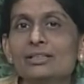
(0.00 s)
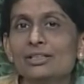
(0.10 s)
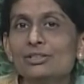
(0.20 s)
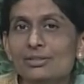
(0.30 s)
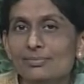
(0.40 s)
and
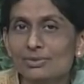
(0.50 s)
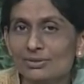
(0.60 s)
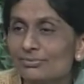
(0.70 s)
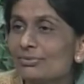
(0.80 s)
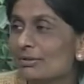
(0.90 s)
Aesop's
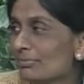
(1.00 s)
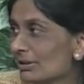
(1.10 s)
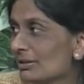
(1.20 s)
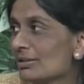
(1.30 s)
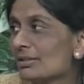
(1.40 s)

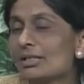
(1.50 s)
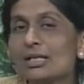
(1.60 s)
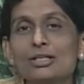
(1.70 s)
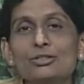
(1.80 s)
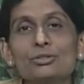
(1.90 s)
fables.
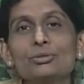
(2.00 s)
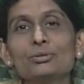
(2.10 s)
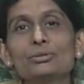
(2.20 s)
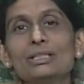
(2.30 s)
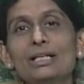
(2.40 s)

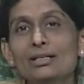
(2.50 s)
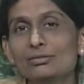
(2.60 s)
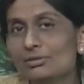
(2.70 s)
So they are